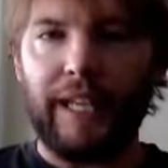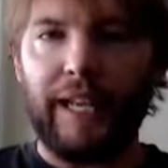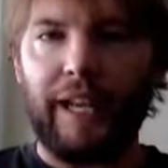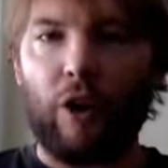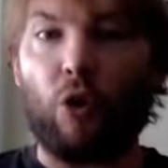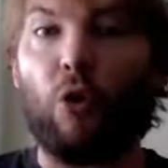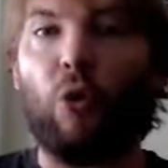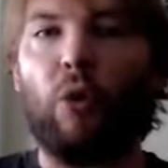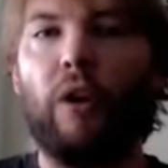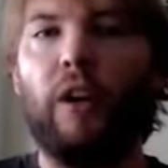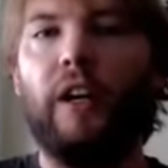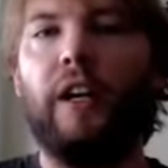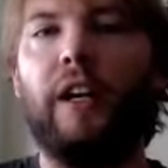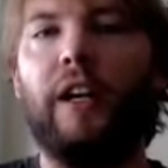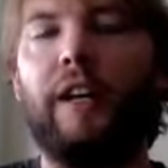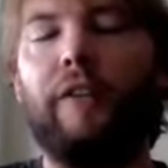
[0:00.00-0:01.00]

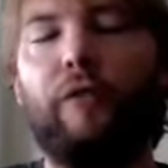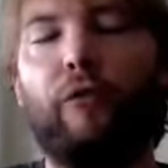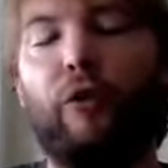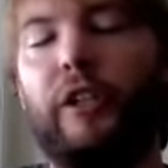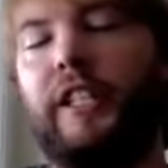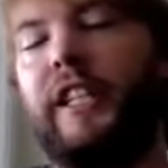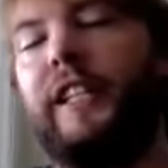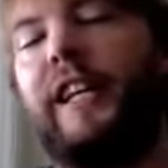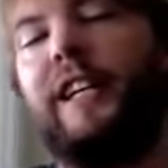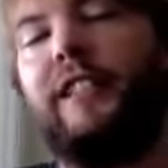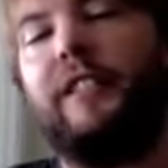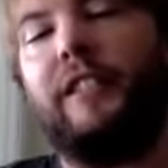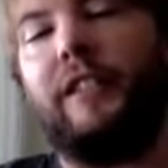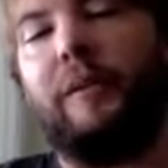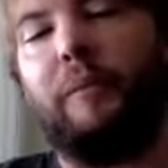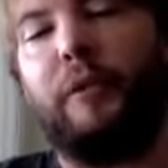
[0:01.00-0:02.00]
Or for
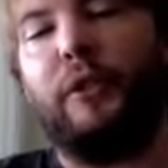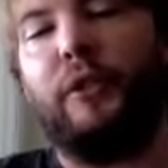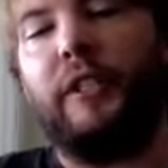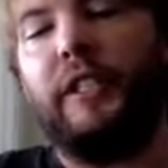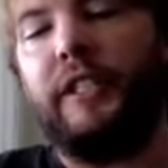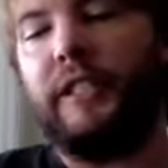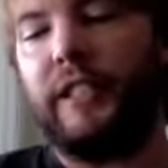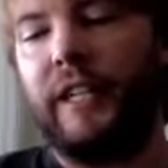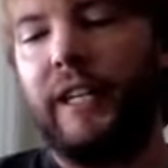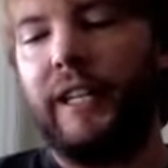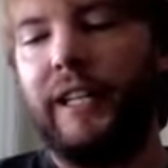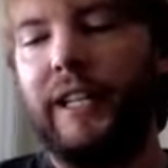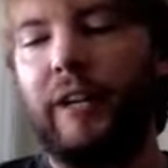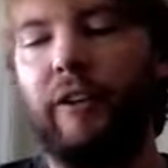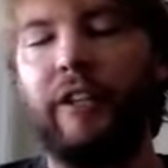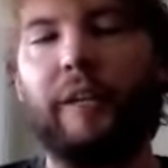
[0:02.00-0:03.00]
10,000 computers,
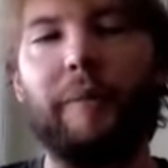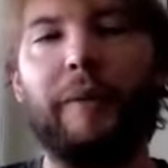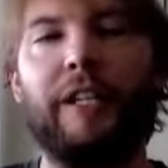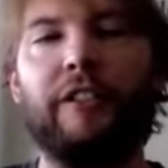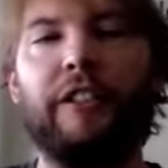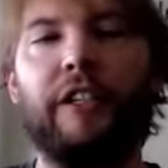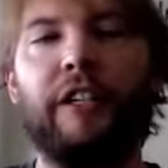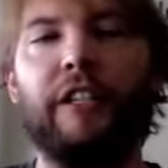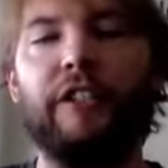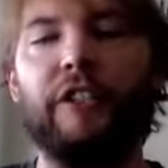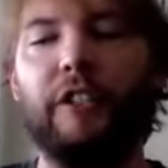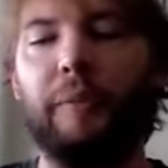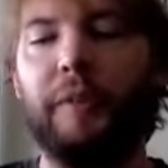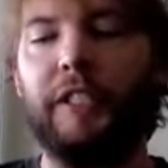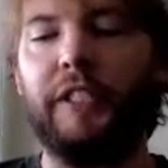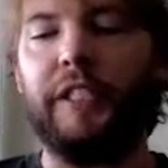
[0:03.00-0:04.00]
that would come out to
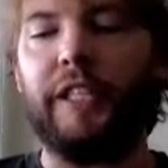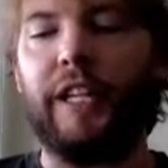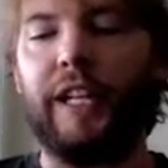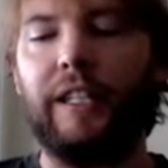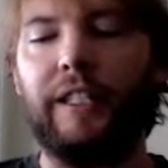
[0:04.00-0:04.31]
$100 million.